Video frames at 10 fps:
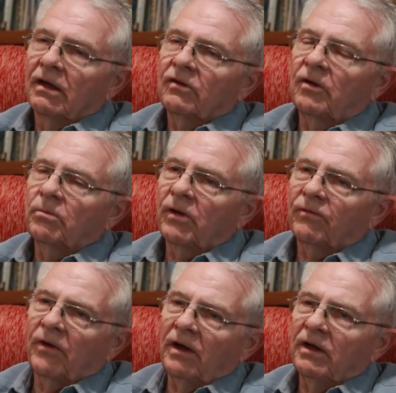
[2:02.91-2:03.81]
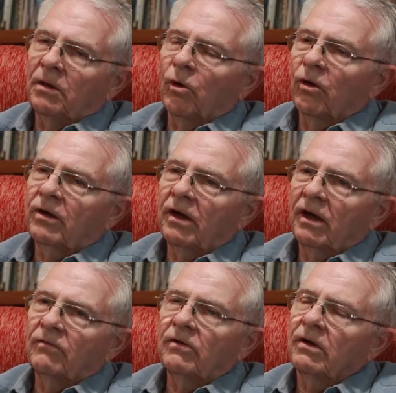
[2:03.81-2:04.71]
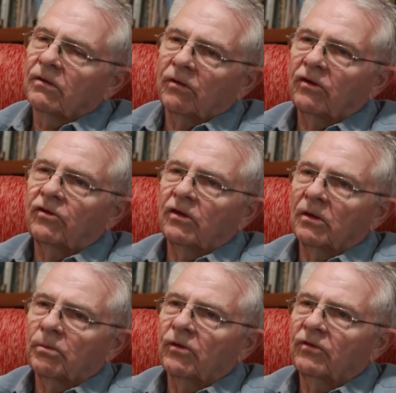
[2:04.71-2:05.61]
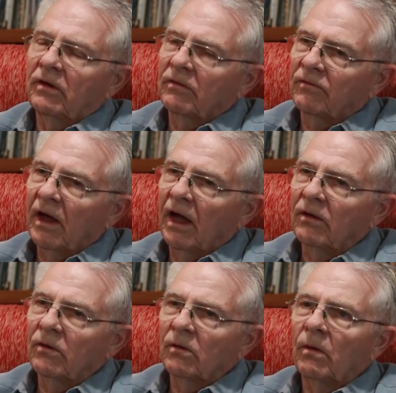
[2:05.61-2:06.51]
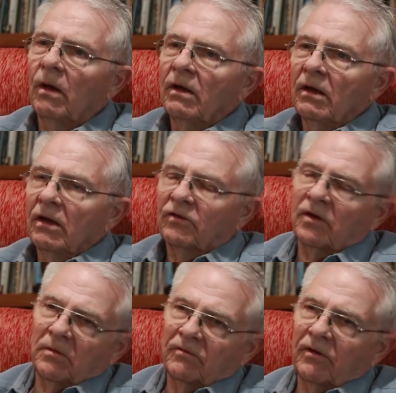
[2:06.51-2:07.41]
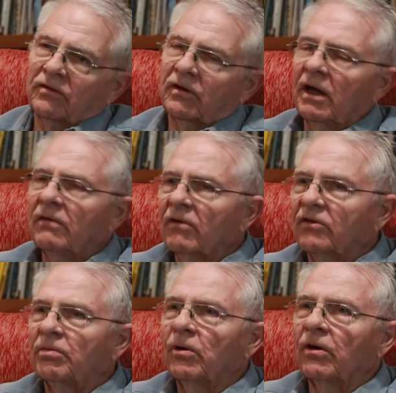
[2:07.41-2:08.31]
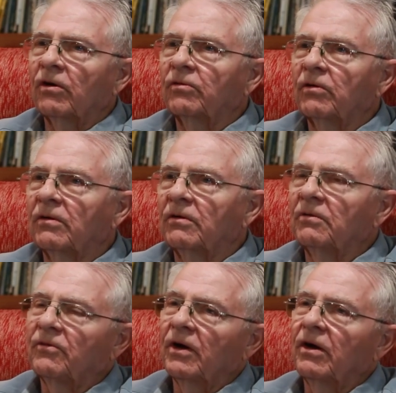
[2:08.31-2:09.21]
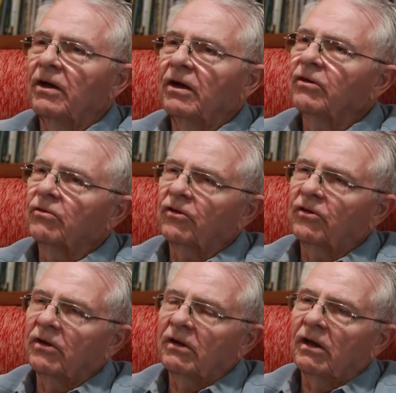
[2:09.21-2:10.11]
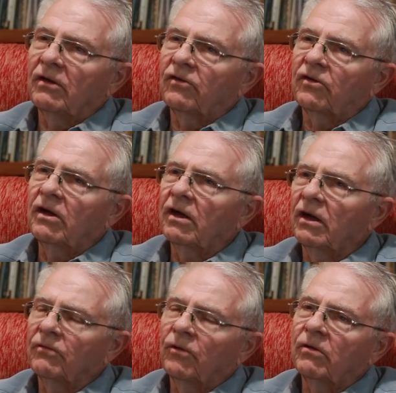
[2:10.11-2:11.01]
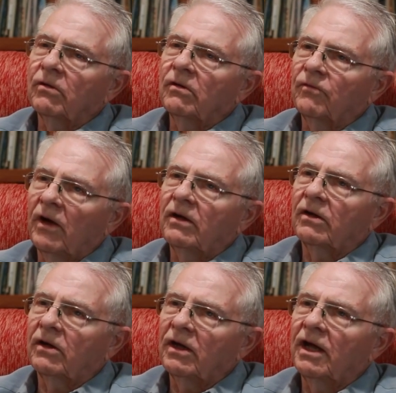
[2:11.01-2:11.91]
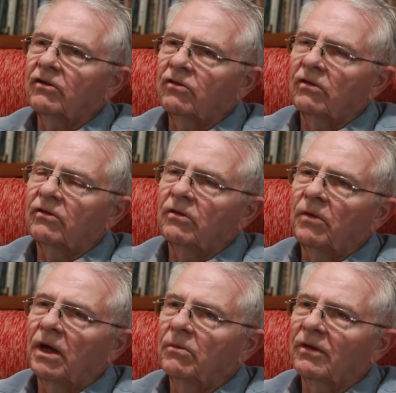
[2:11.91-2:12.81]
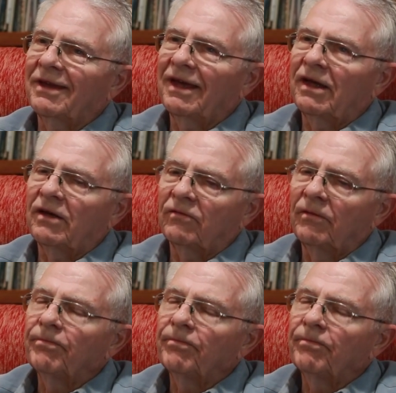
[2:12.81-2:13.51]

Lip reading: simply finding more cave and increasing the perceived value. Some of us cave explorers were very interested in seeing if we couldn't find a connection to Mammoth Cave.